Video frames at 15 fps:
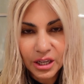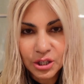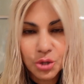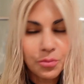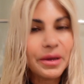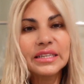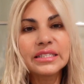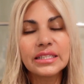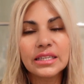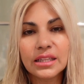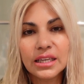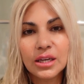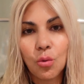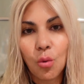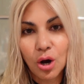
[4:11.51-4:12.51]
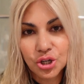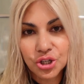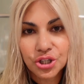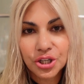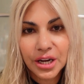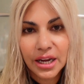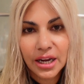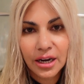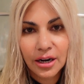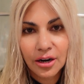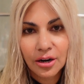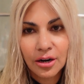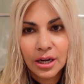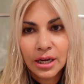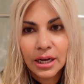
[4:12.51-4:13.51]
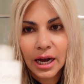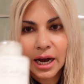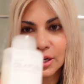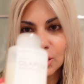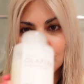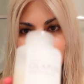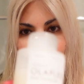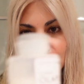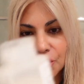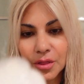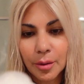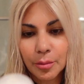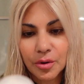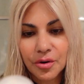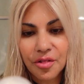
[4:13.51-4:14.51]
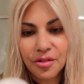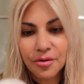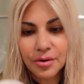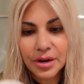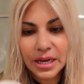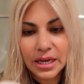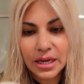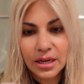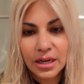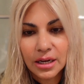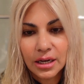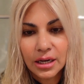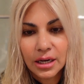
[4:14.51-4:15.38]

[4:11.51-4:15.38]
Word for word: you basically wash your hair and you put number three